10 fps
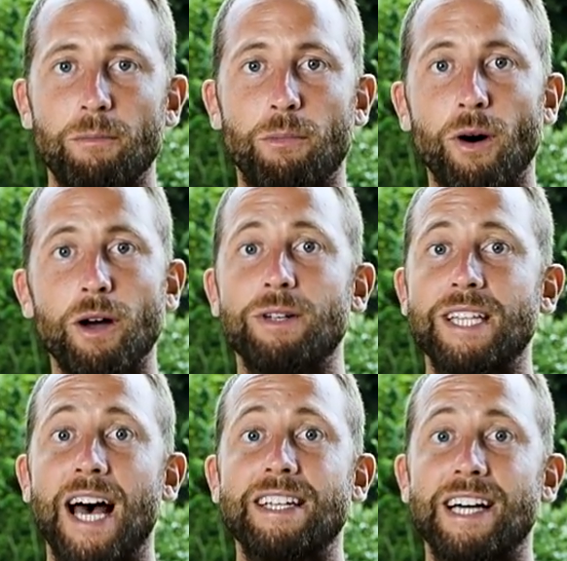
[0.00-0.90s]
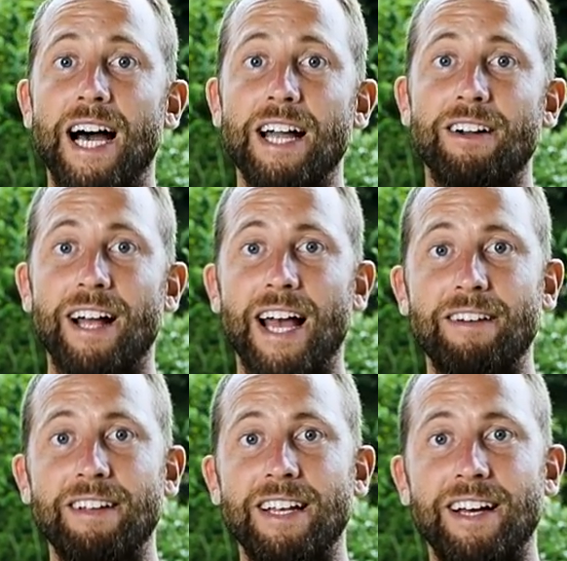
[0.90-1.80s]
boy, was that tiring
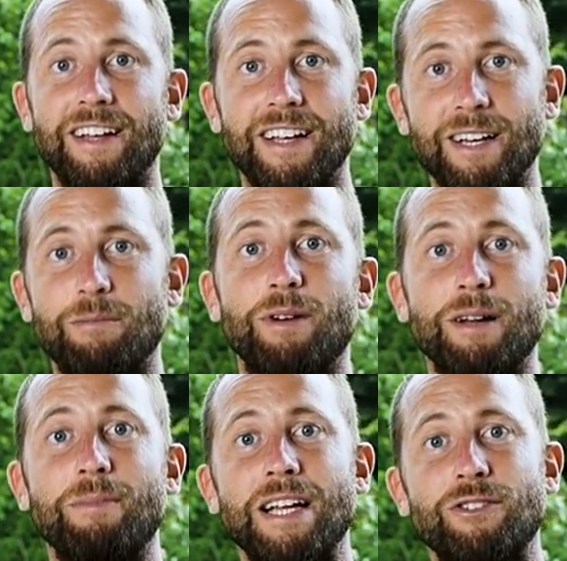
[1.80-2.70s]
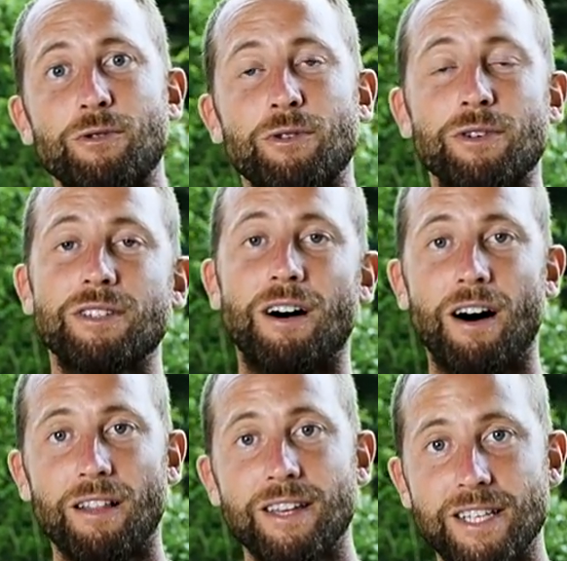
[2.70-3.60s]
having to bring my tools to
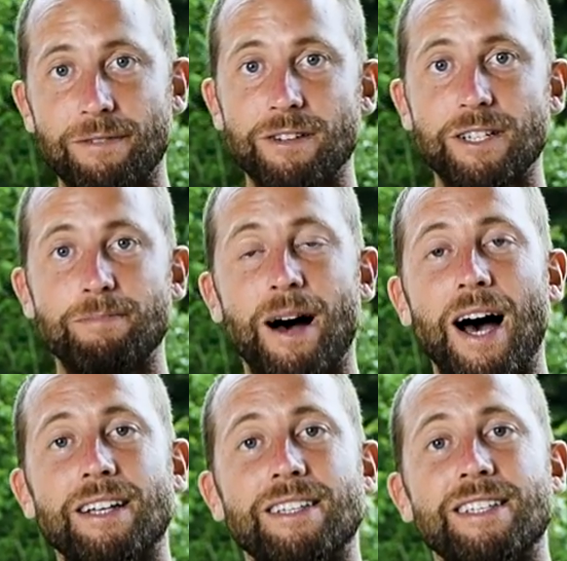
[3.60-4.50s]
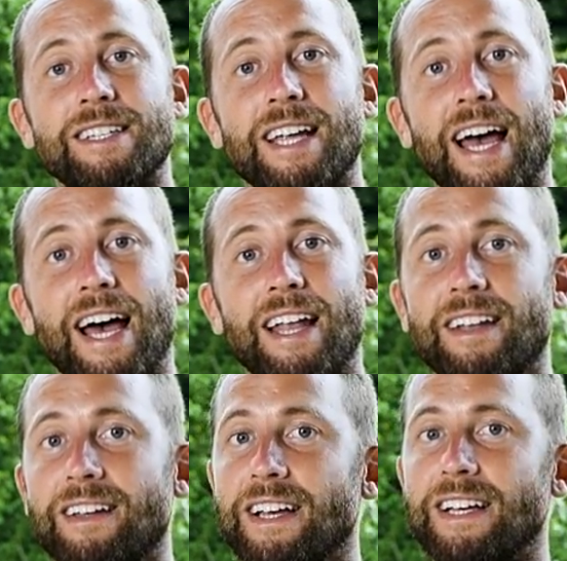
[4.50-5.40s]
all these different spots
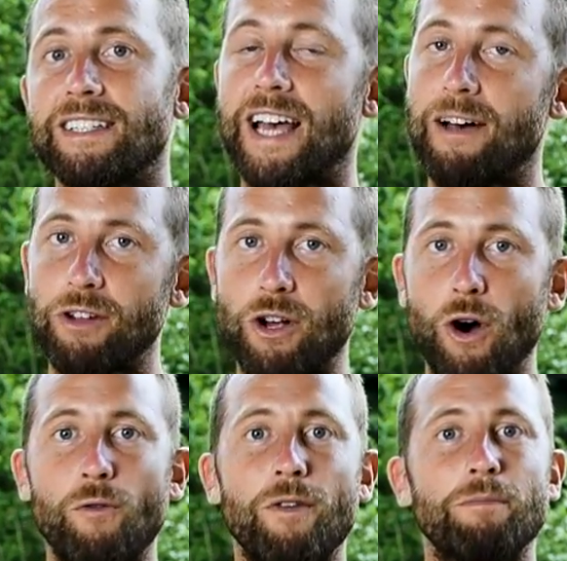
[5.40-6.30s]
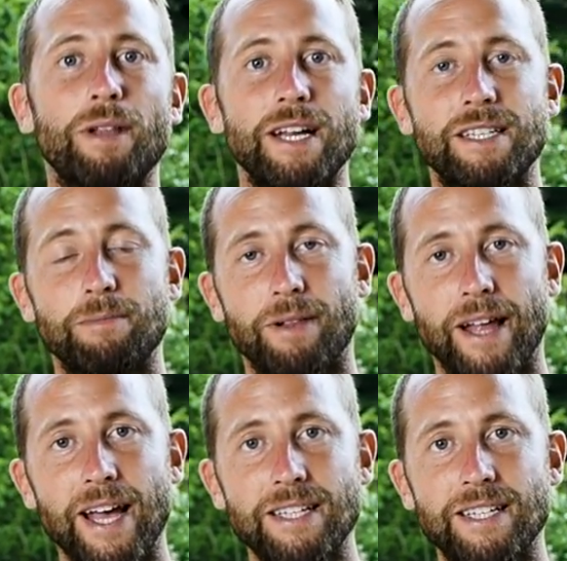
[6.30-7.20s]
and to have to go from place to
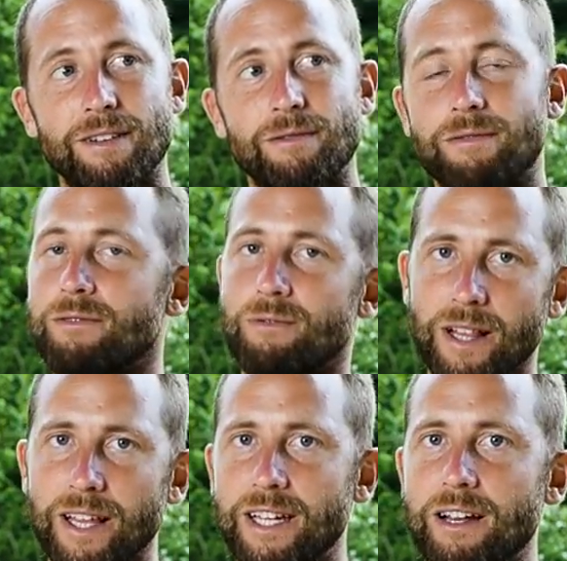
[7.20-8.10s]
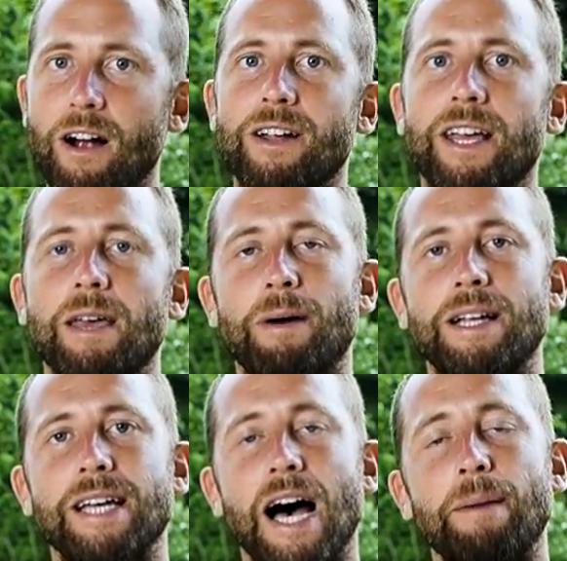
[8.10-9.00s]
place. And really it's hard to keep
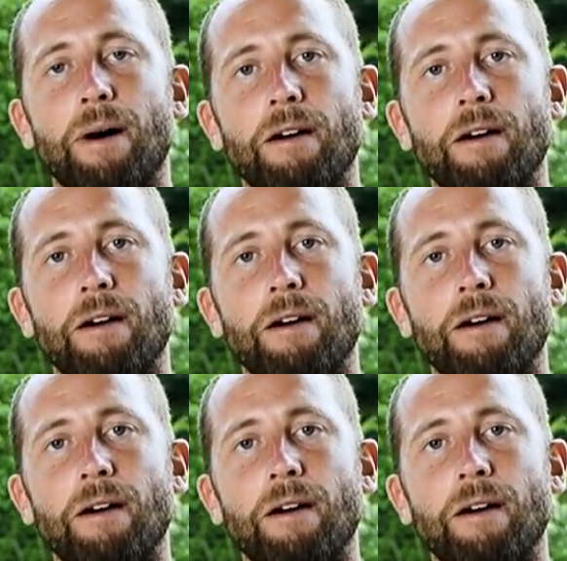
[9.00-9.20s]
on top